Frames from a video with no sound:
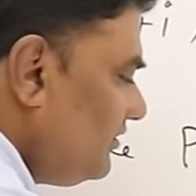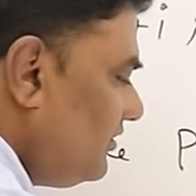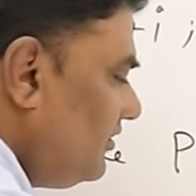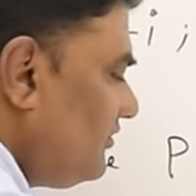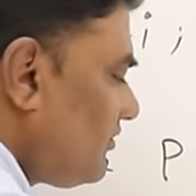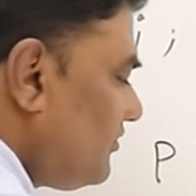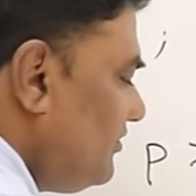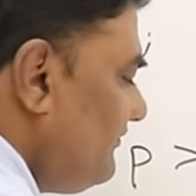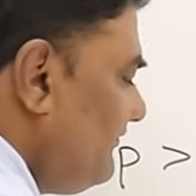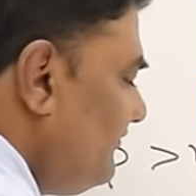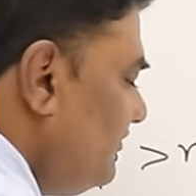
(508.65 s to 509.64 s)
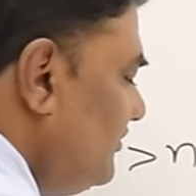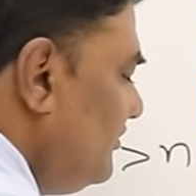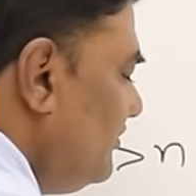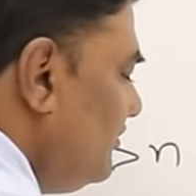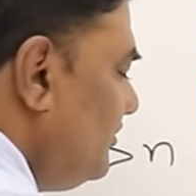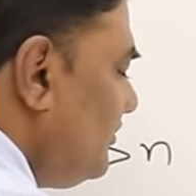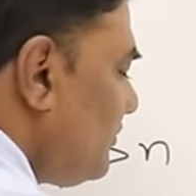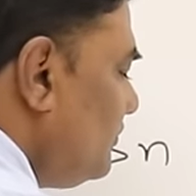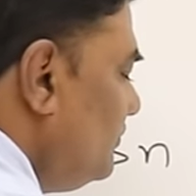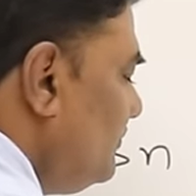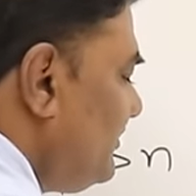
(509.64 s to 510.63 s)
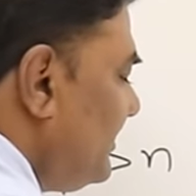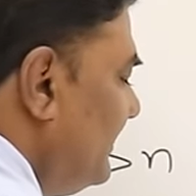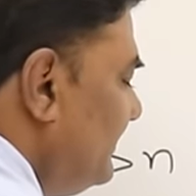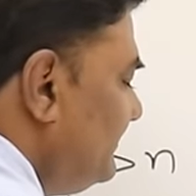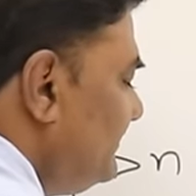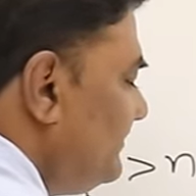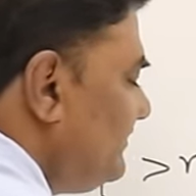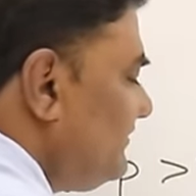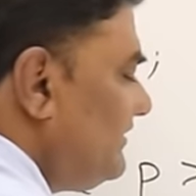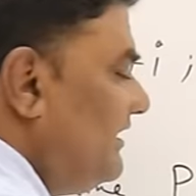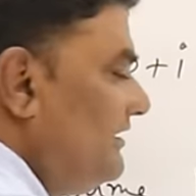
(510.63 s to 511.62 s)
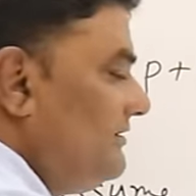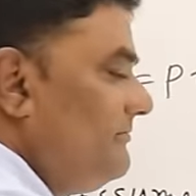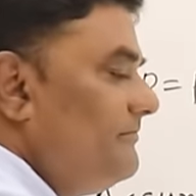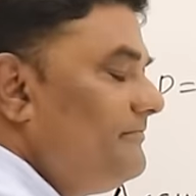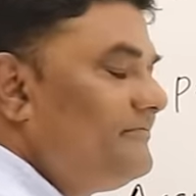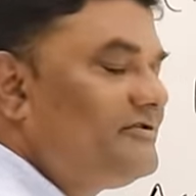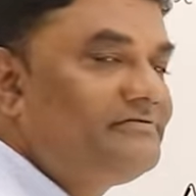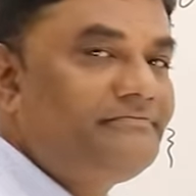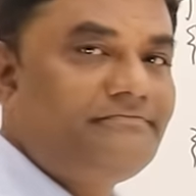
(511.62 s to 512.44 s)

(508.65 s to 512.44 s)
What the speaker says: order of root n times.